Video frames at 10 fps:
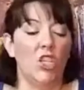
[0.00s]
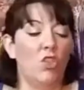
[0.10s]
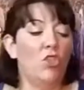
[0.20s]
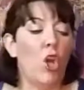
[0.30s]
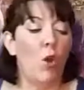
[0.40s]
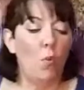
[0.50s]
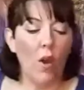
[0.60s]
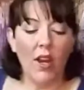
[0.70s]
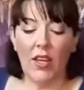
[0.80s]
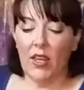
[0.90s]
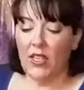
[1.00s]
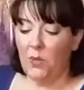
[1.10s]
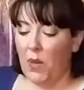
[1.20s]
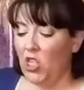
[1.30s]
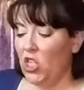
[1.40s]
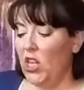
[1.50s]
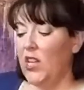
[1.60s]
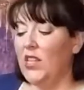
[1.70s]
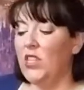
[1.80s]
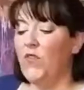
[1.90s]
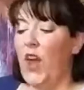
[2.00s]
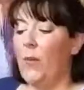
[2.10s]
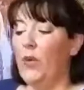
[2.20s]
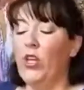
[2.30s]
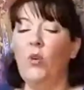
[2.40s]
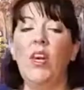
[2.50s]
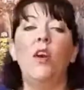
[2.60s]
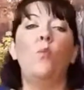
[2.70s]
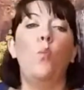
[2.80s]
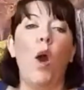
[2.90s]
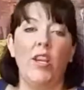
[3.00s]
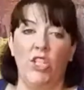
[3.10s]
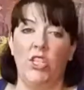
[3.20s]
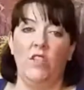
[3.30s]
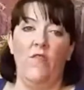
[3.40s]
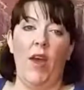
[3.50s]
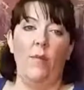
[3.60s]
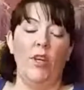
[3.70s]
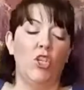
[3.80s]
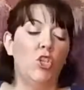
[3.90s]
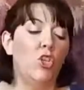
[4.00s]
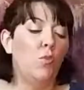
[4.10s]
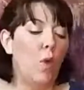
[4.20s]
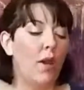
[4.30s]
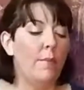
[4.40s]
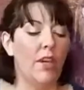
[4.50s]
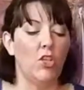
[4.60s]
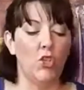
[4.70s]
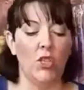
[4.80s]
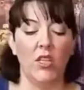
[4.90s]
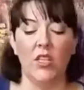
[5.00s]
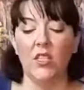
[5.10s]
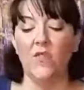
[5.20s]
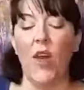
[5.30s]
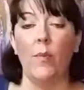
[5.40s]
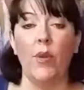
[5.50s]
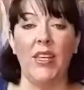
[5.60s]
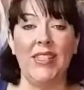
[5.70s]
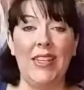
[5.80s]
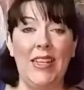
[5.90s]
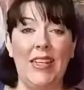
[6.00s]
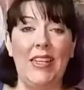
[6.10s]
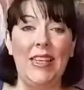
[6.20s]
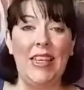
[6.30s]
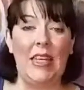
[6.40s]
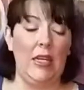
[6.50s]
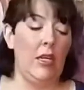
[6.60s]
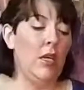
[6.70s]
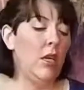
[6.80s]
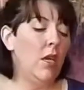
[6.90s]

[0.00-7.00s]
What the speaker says: You don't want to, especially on this fabric, you can't wash this fabric. So you want to make sure that this fabric is clean.